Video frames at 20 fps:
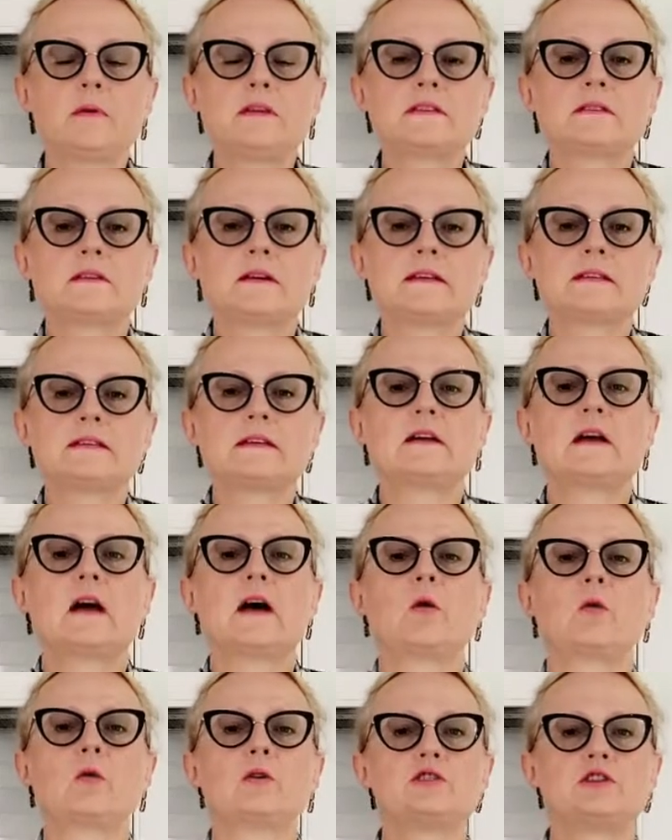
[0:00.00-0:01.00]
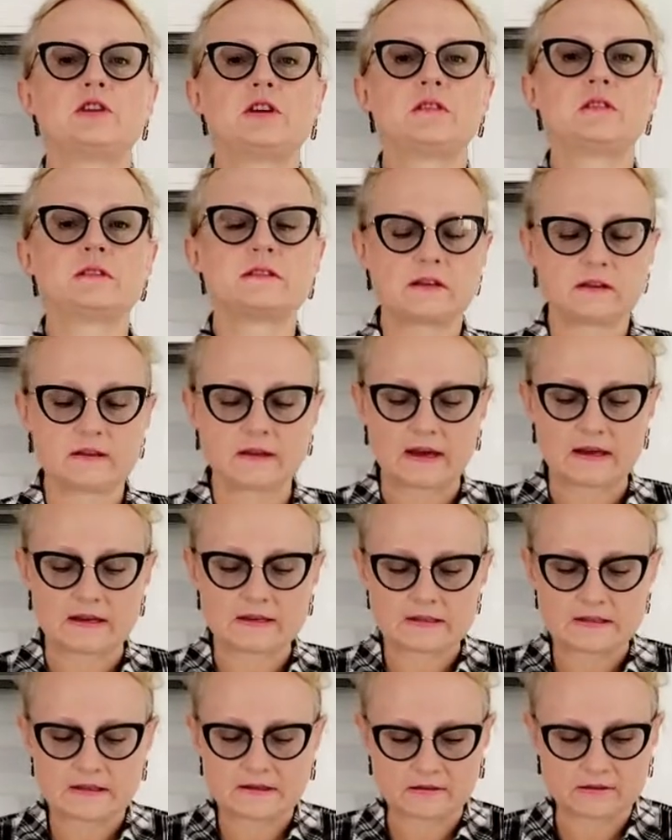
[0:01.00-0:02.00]
Ready, our cherries are
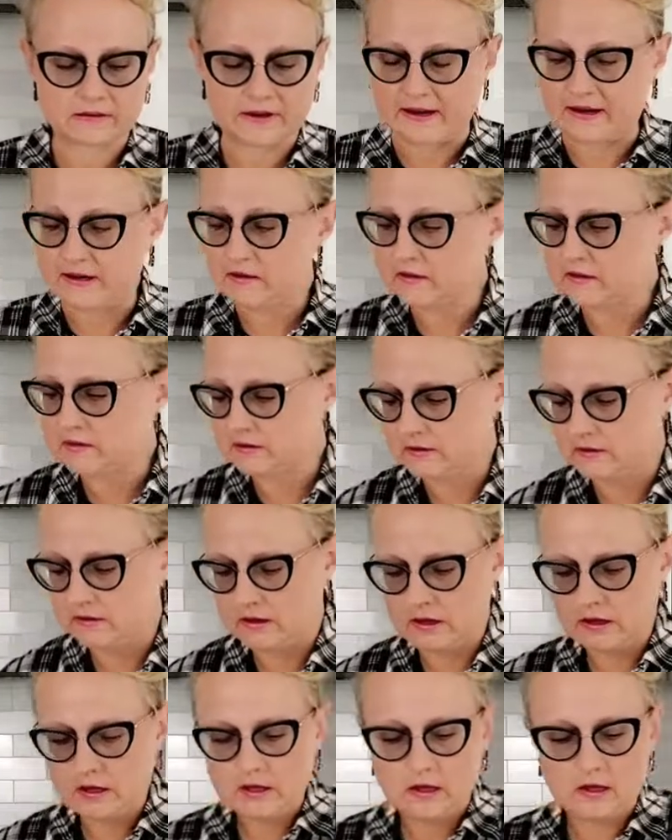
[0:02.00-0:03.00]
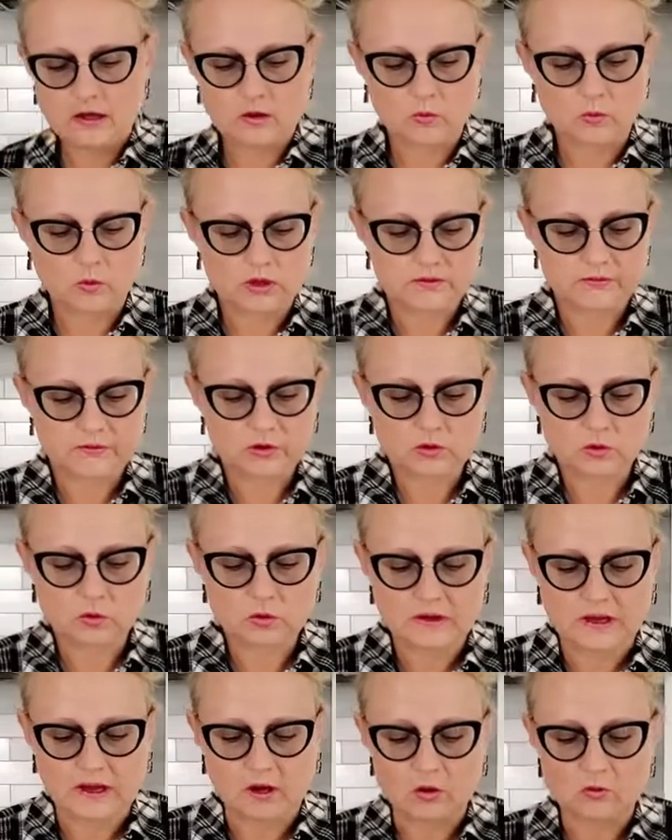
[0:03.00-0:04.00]
nicely drained. What we do
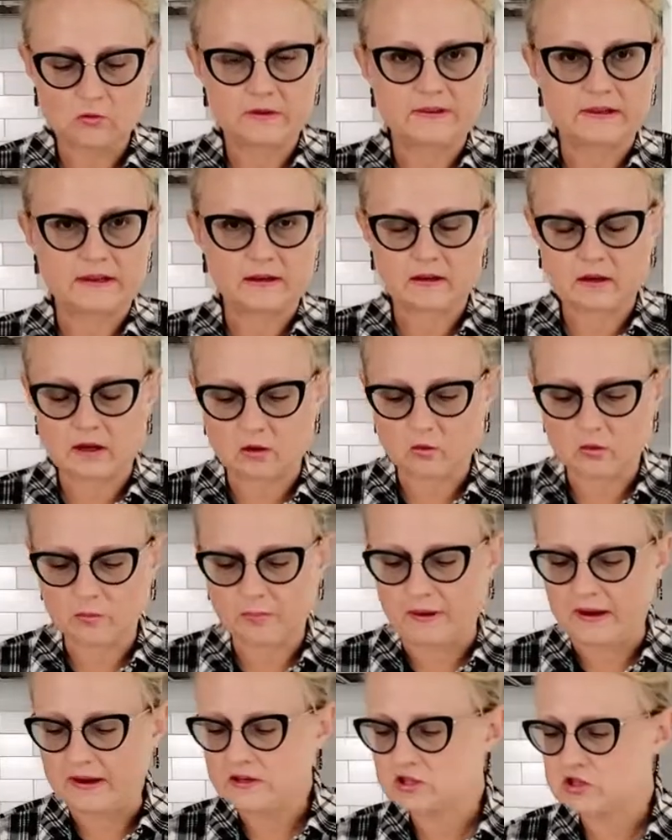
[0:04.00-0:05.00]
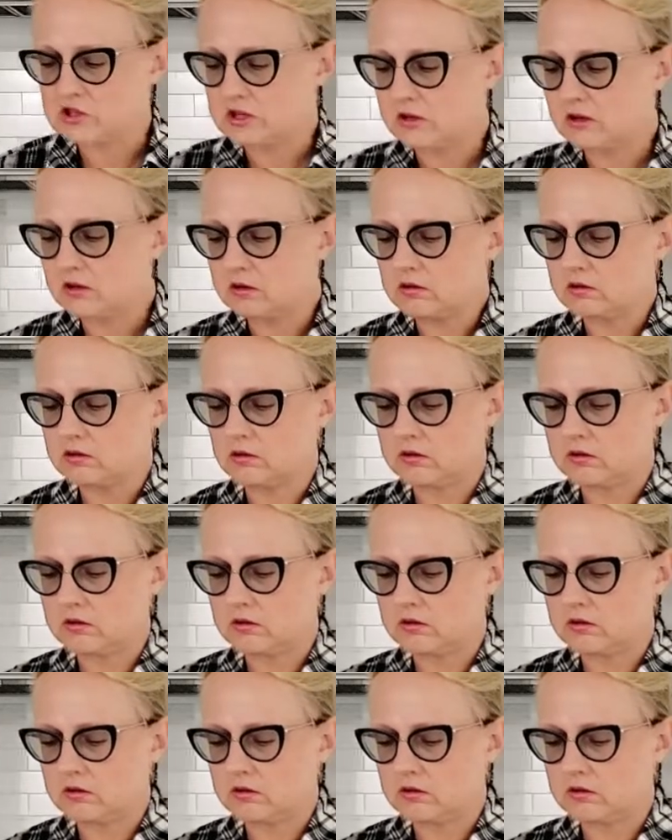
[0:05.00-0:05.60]
now, we take our pie shell